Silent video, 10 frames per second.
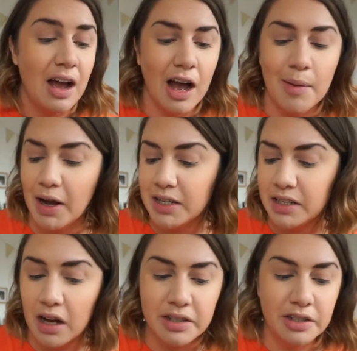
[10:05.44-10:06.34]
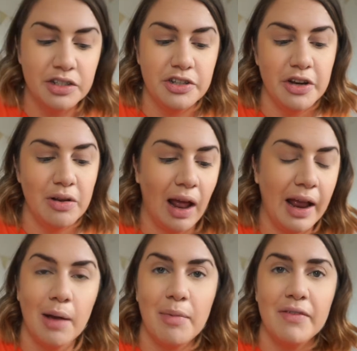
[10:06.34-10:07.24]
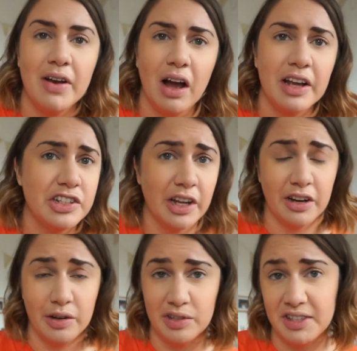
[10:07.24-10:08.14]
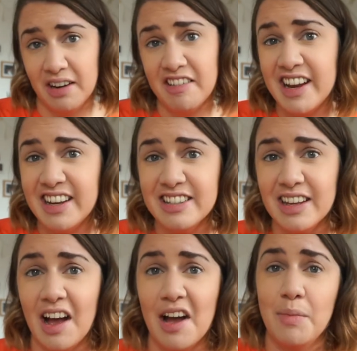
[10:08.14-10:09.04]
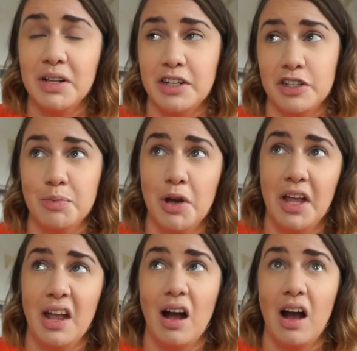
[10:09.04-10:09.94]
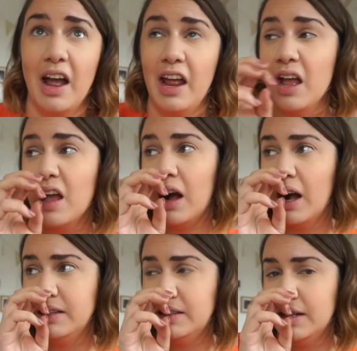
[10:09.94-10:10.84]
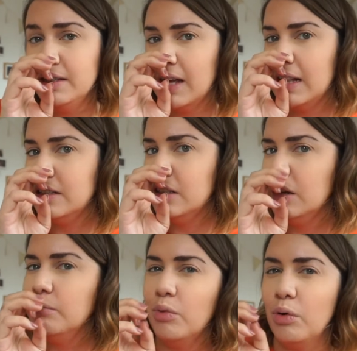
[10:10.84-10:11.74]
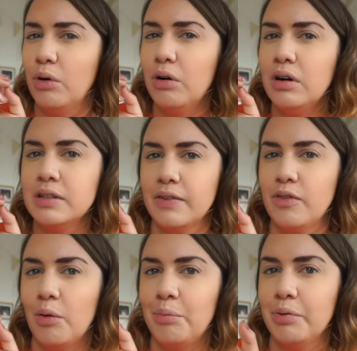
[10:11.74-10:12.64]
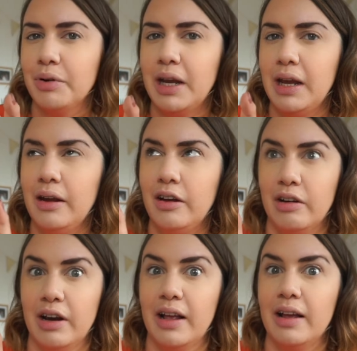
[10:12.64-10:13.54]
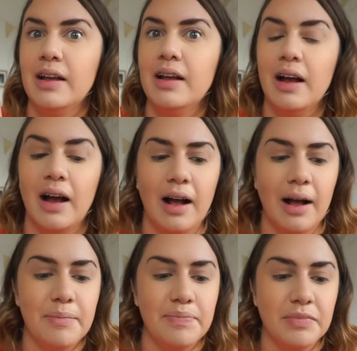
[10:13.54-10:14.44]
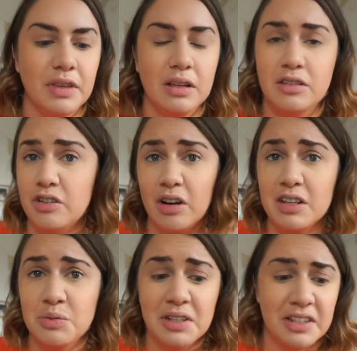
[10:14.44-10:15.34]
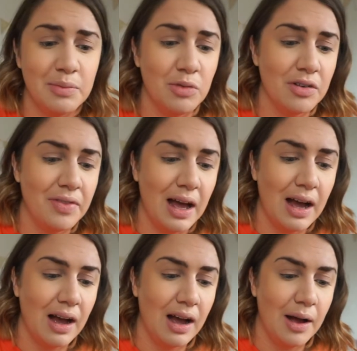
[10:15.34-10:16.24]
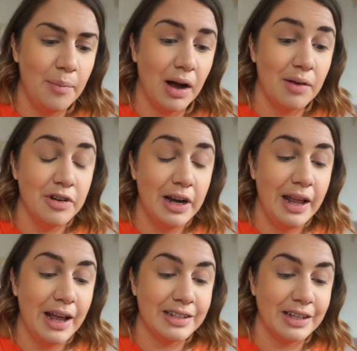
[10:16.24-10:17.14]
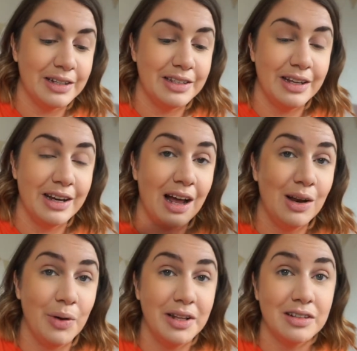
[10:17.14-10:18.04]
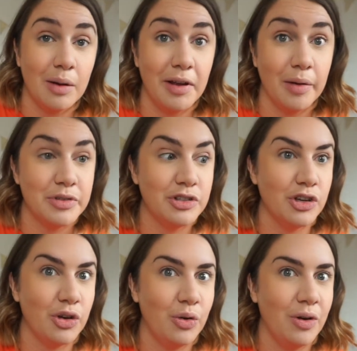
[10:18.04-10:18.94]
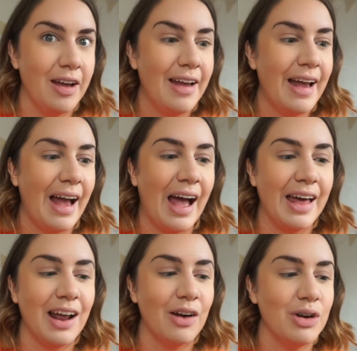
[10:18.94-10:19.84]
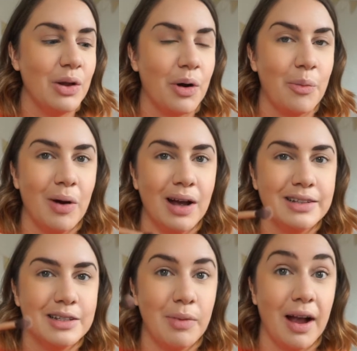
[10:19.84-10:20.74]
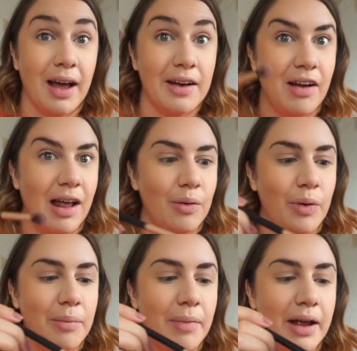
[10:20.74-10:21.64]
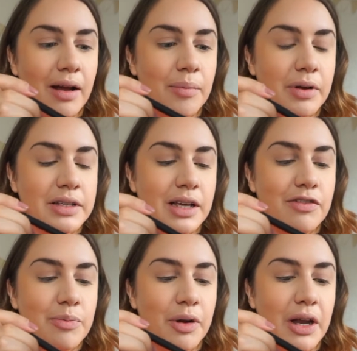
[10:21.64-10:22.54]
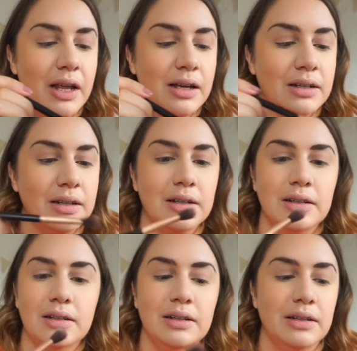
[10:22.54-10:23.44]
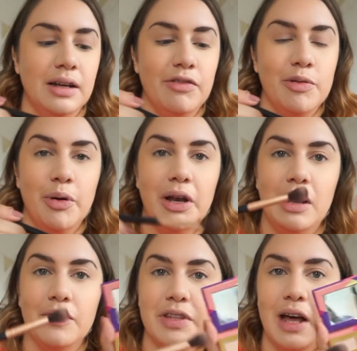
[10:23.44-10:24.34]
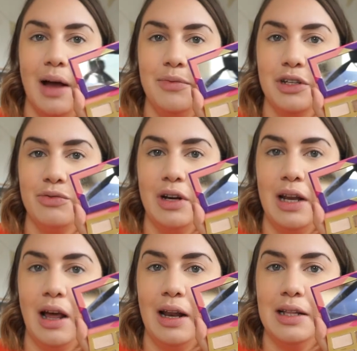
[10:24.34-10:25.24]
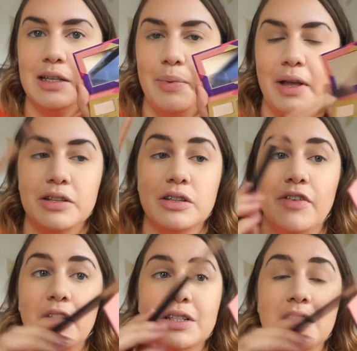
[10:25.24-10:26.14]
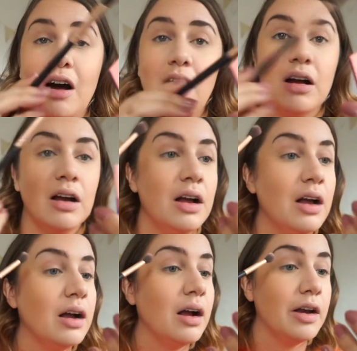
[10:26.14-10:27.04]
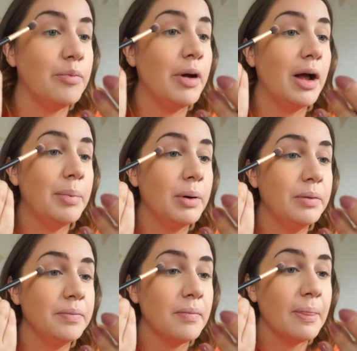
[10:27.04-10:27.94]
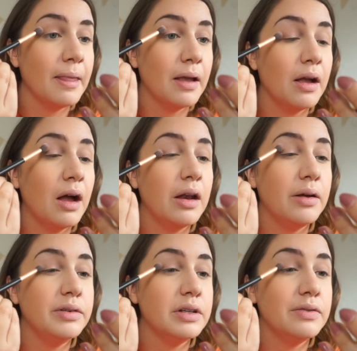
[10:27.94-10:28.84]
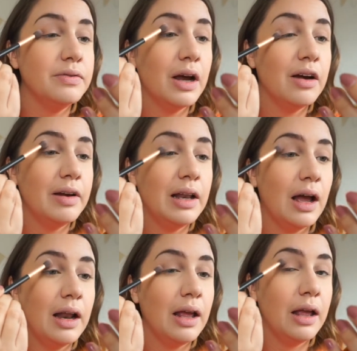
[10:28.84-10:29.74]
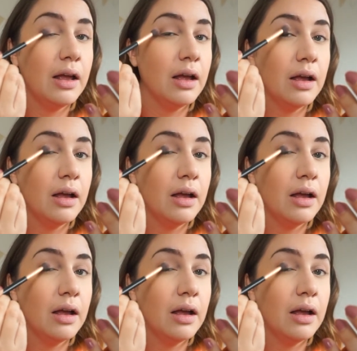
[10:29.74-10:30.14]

I started to do like a bit of an eyeshadow series. I did a smoky eye. I did intend to do more because I've got pretty good at it. Do you guys want to see more of that? I'm really excited. Halloween's coming up soon and I really want to practice my kind of Halloween makeup because everybody loves that. I'm just really lightly dipping into the very dark kind of purple and kind of just very lightly